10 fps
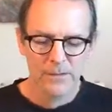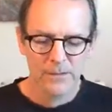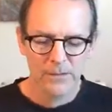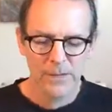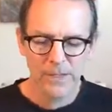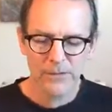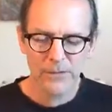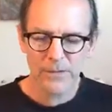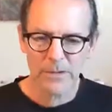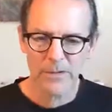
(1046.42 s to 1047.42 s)
So get
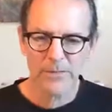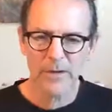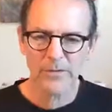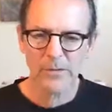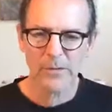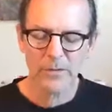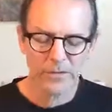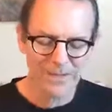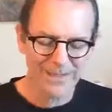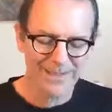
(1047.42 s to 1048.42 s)
yourself comfortable,
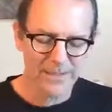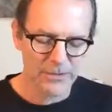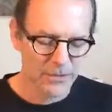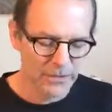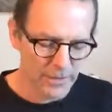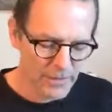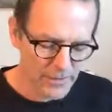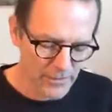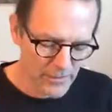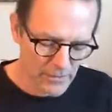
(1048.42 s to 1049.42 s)
sit in a chair.
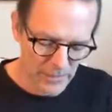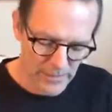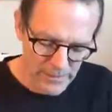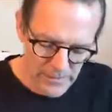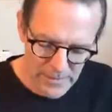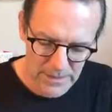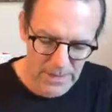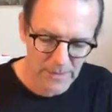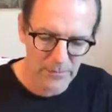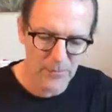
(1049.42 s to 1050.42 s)
You don't need to sit
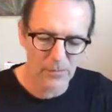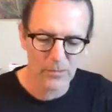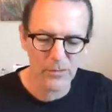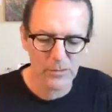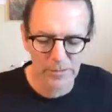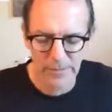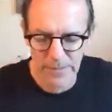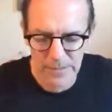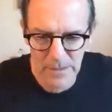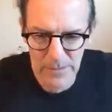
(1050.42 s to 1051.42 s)
on the floor, but if
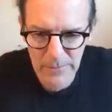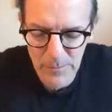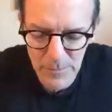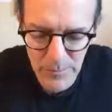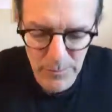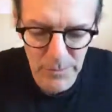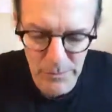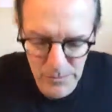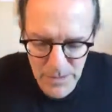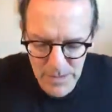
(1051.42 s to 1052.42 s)
that's comfortable for
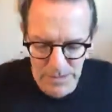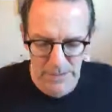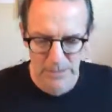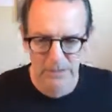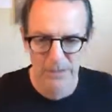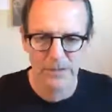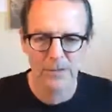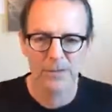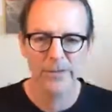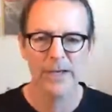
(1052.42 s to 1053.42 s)
you, you can
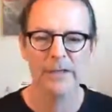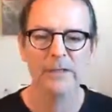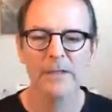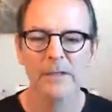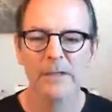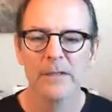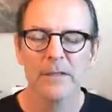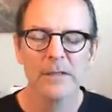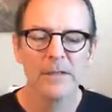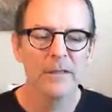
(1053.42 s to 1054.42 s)
do that.
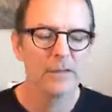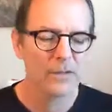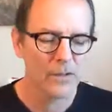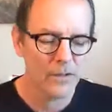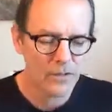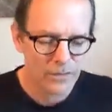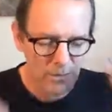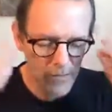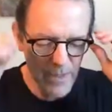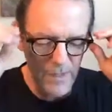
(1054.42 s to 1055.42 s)
Close
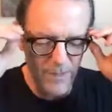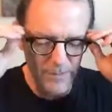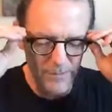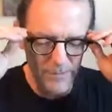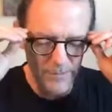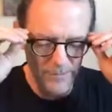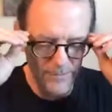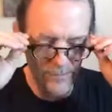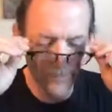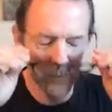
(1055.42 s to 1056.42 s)
your eyes.
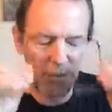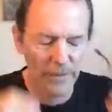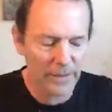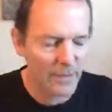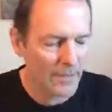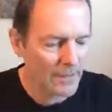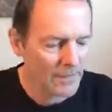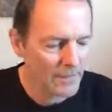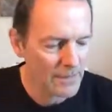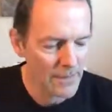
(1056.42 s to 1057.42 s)
If you're wearing
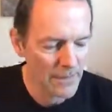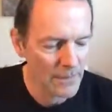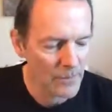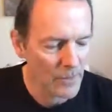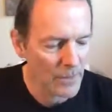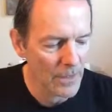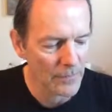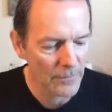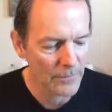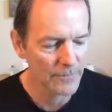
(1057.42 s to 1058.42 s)
glasses, take them off.
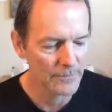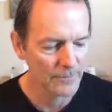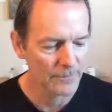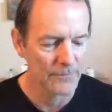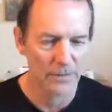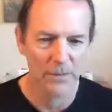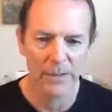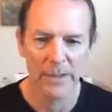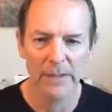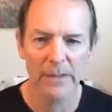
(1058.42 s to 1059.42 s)
You don't
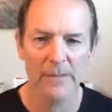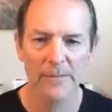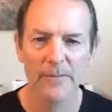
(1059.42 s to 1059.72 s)
need them.